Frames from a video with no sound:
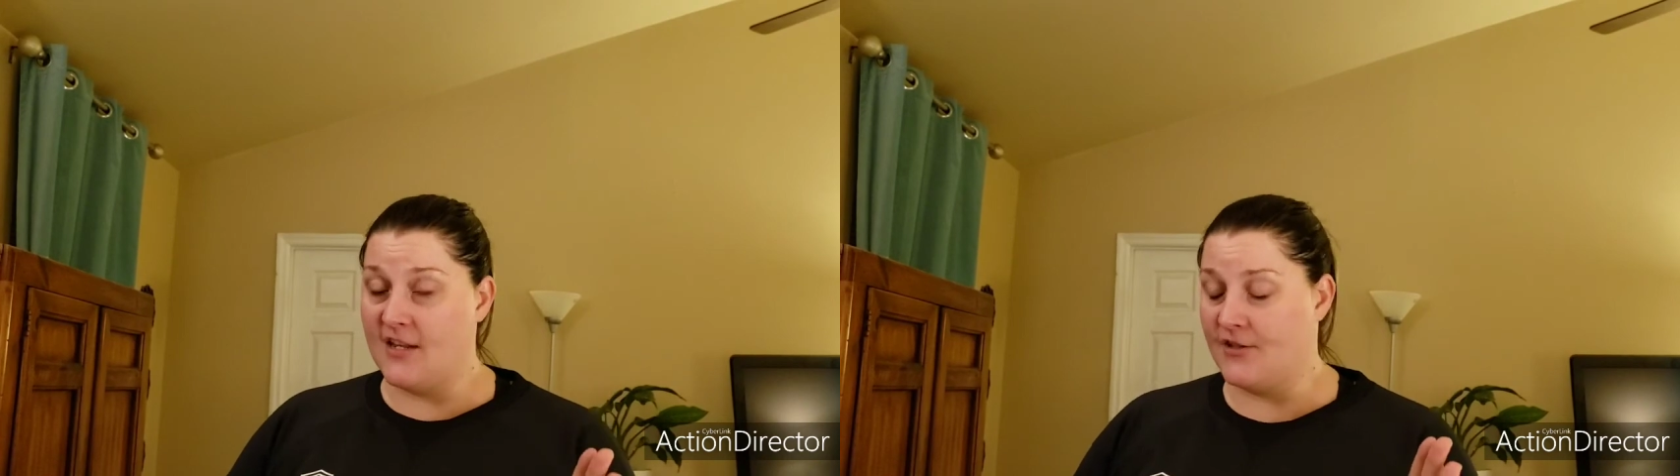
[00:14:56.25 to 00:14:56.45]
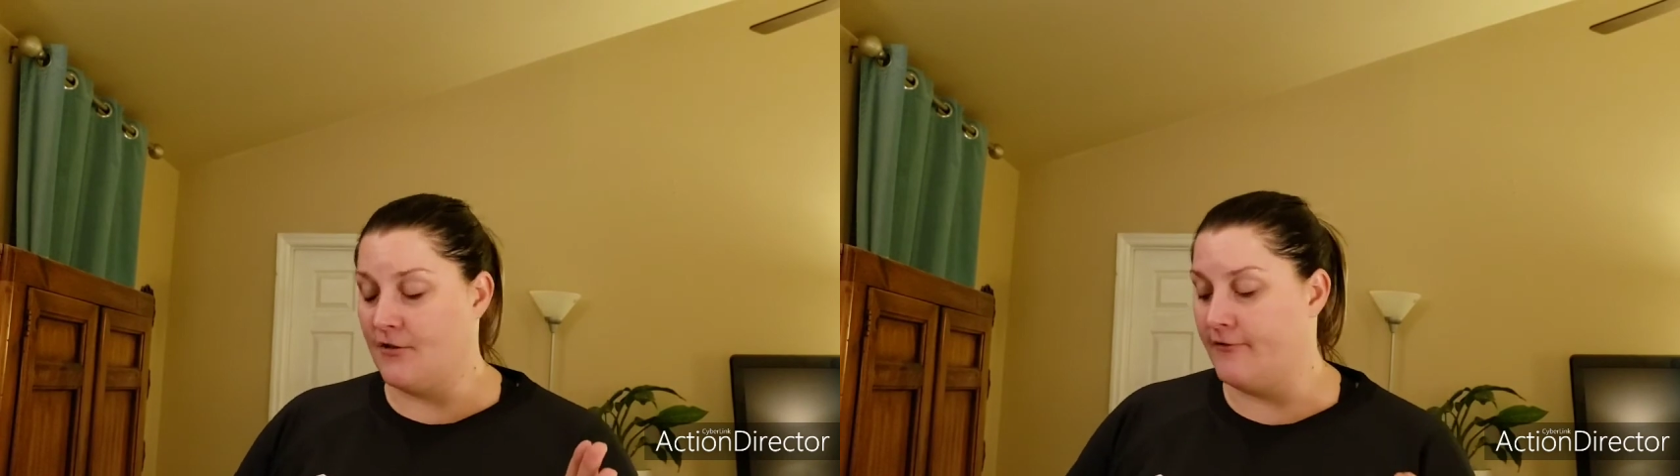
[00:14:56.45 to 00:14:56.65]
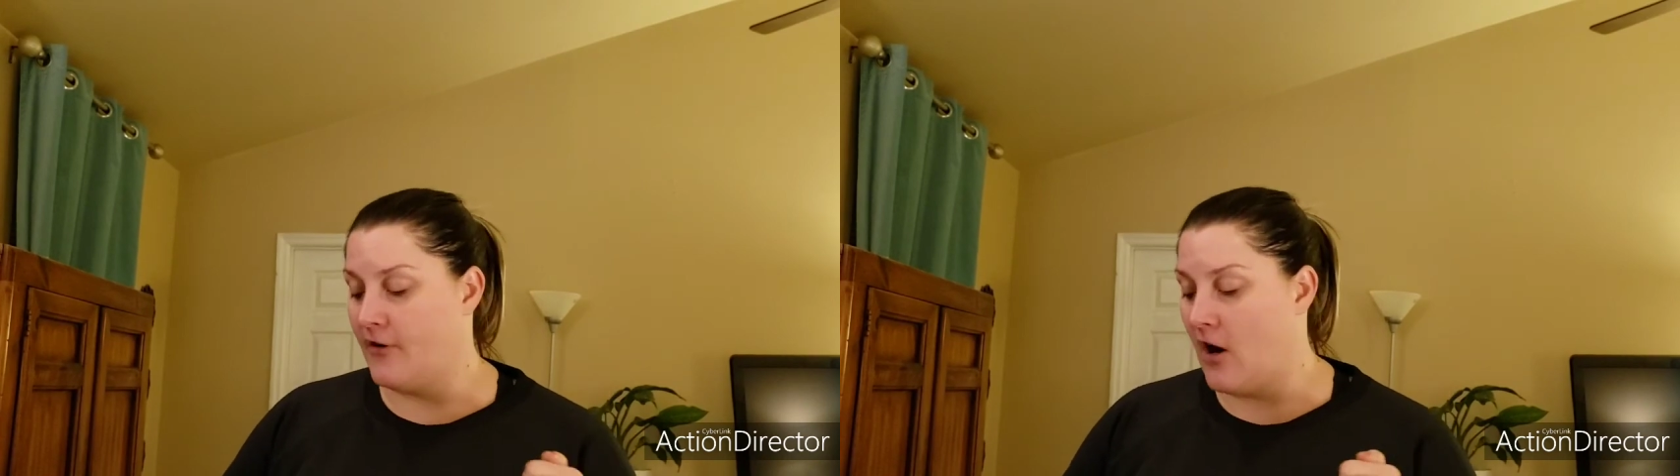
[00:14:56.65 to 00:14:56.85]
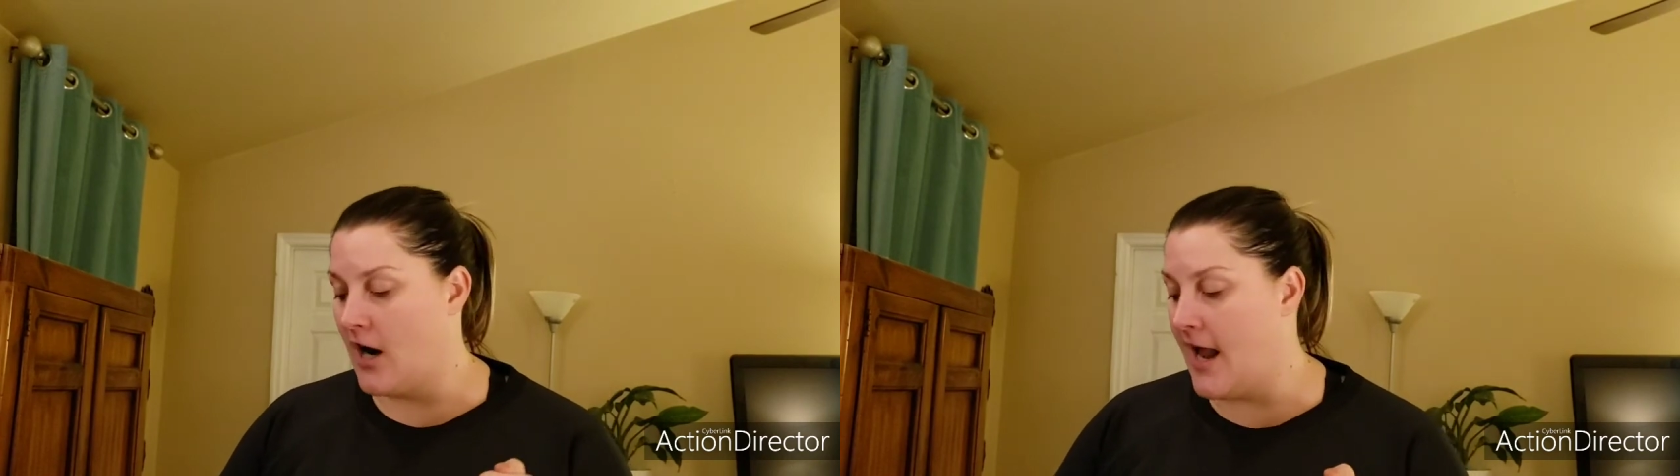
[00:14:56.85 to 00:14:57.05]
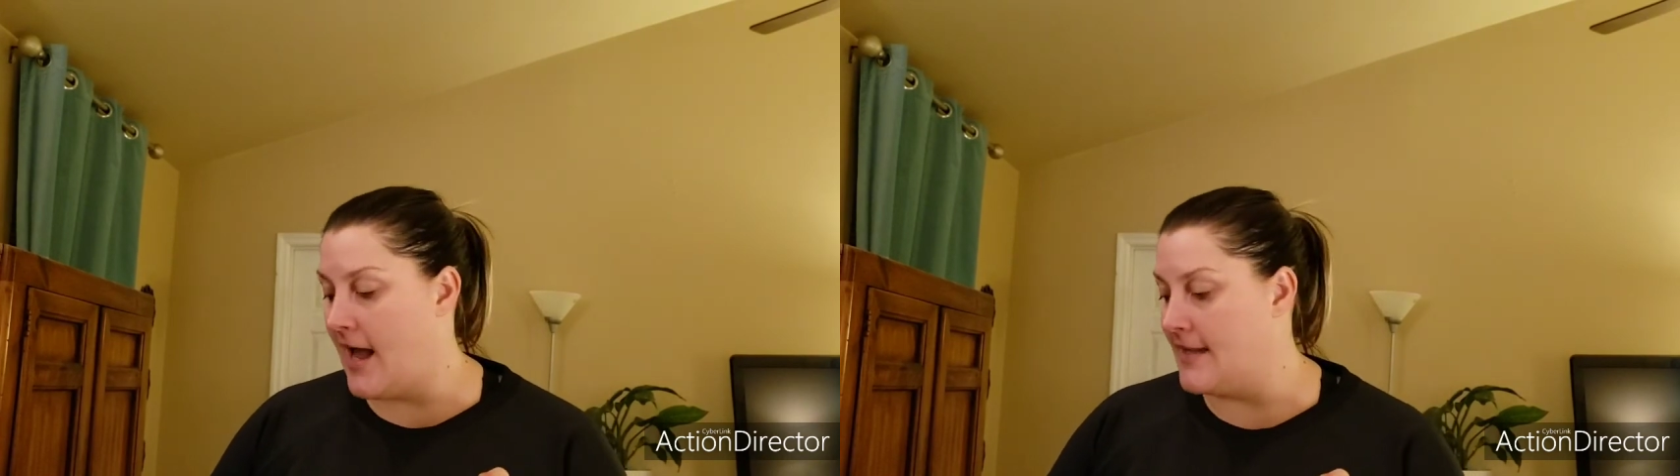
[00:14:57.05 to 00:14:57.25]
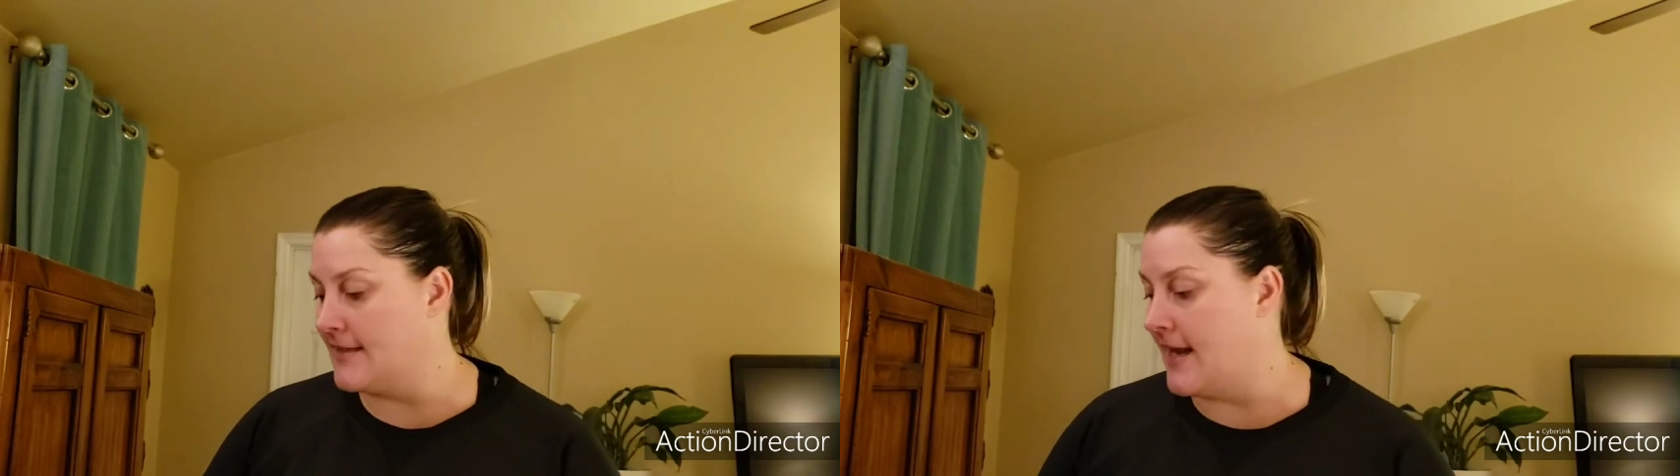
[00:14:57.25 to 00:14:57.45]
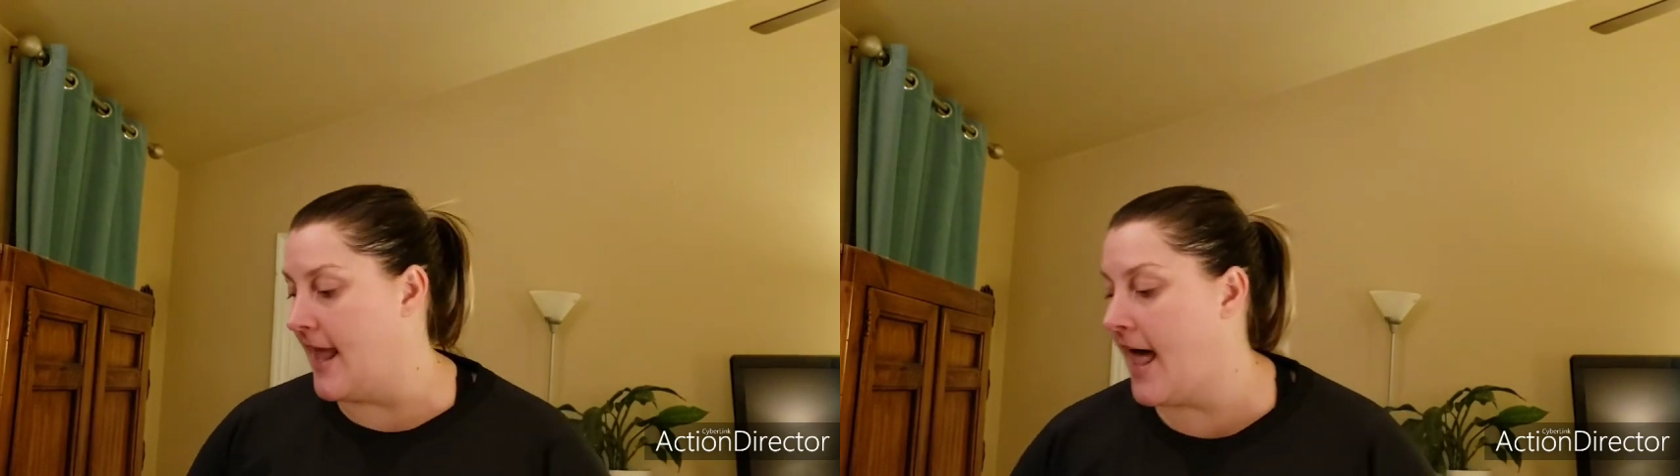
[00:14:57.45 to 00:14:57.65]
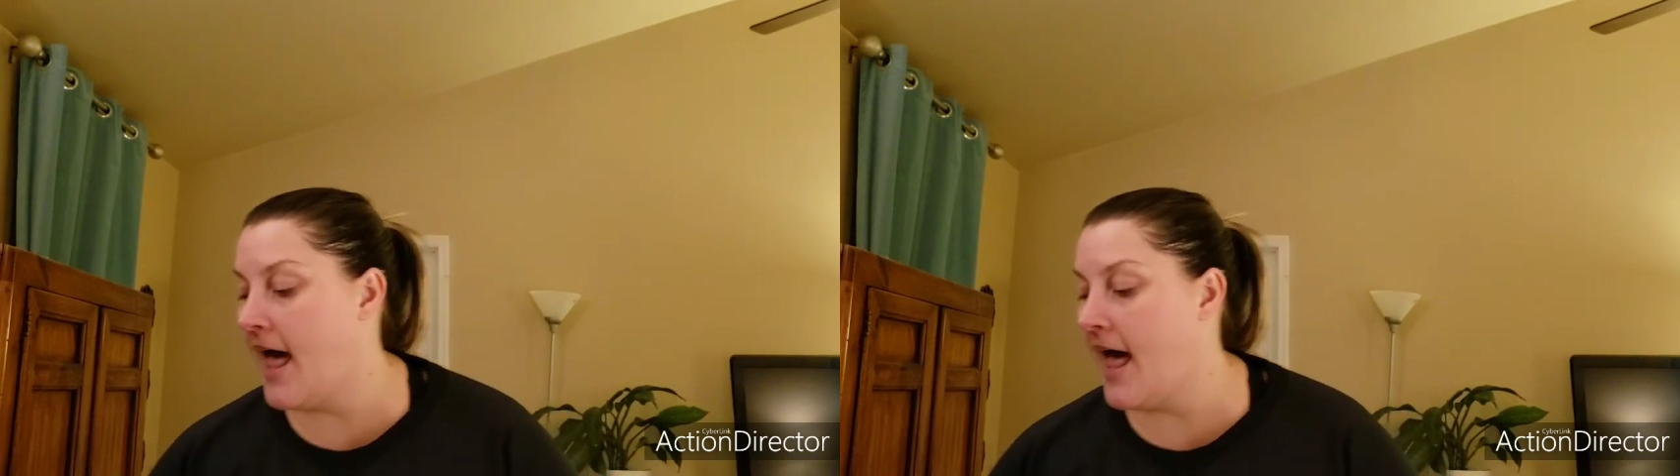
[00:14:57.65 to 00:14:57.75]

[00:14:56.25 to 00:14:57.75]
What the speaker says: it so far as I